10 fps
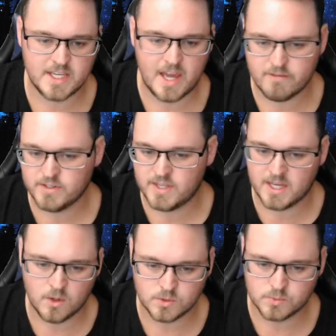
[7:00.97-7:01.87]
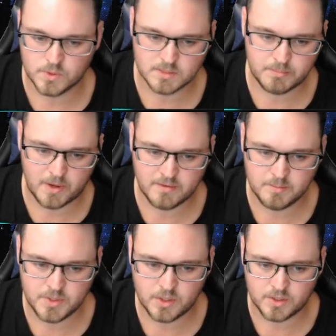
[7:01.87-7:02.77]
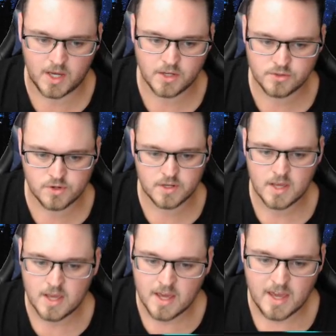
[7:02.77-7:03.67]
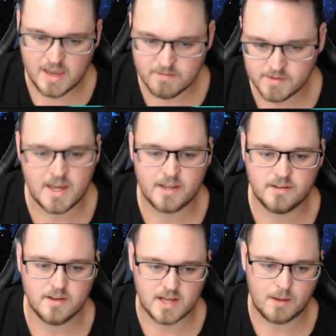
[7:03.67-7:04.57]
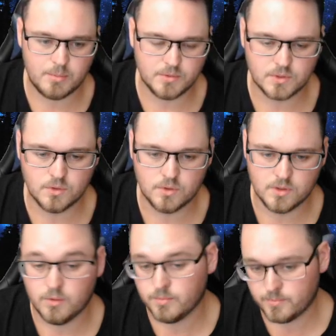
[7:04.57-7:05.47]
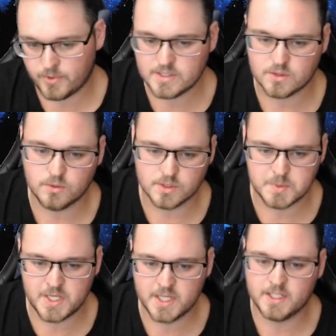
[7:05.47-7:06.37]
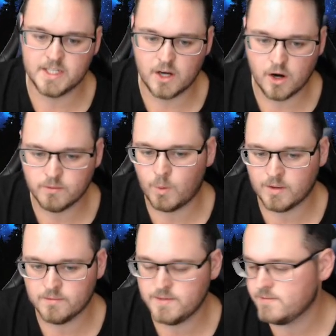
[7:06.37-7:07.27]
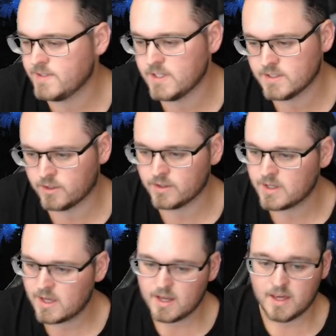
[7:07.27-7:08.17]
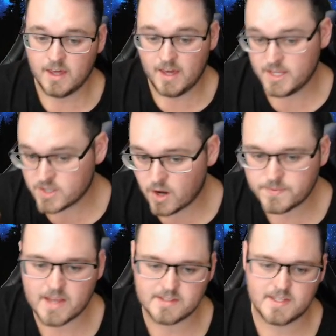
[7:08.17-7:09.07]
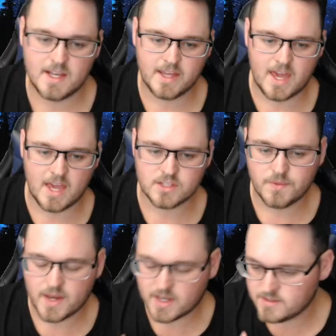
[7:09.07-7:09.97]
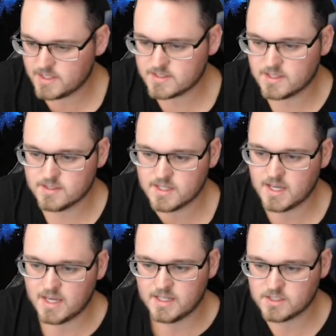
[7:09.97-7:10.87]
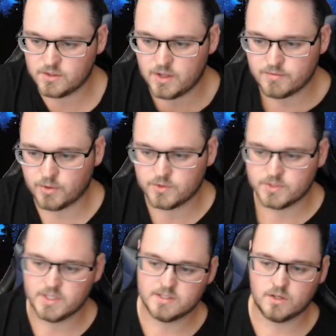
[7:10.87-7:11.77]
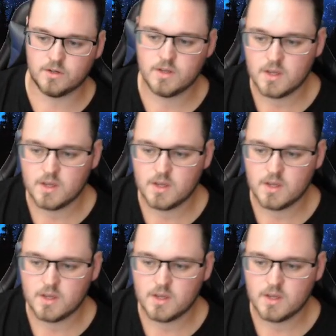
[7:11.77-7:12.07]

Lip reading: Everything else was above and beyond 100. Even had a couple or 3 scores, particularly over 150. So he's got that ceiling, he's got that consistency, and he's got that ferocity. So